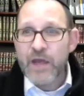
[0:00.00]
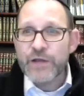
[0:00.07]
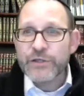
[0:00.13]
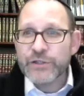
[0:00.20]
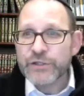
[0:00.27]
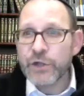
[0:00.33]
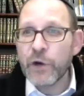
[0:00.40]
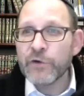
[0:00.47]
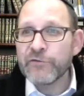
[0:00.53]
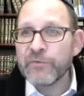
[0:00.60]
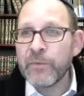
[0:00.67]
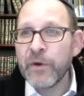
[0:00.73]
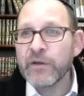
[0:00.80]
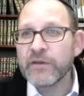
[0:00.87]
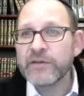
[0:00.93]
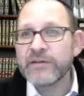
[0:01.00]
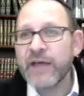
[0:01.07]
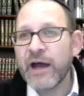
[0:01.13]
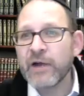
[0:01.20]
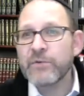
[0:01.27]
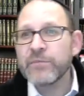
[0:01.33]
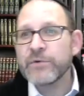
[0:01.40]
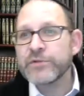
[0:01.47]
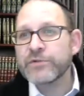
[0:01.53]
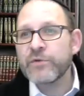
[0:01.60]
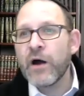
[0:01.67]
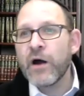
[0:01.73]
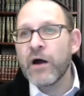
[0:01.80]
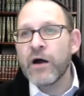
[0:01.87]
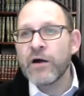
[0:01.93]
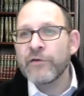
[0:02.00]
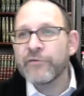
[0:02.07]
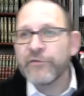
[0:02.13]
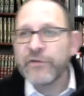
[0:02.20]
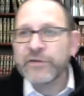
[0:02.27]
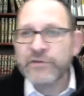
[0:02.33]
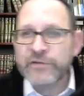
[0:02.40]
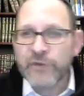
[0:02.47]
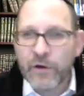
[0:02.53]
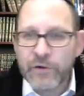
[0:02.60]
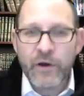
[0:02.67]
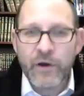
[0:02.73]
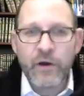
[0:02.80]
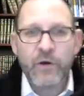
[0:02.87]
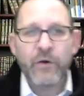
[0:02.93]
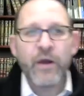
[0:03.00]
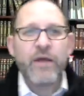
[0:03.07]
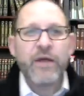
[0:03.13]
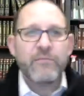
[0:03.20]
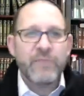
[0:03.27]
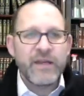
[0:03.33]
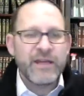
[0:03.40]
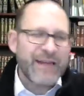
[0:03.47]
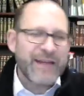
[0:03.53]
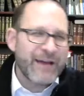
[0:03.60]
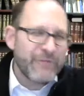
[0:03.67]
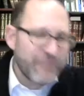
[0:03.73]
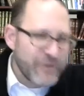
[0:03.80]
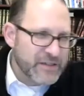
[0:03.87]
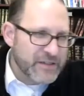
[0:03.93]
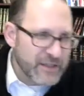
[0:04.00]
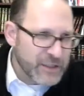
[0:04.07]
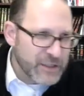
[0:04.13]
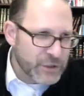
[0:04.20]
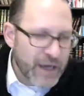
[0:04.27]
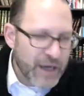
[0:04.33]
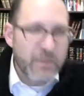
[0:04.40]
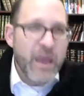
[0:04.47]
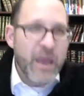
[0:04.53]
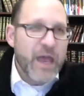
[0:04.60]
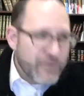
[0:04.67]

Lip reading: sofba l'tarbus ra'a visono, meaning not physically strike him.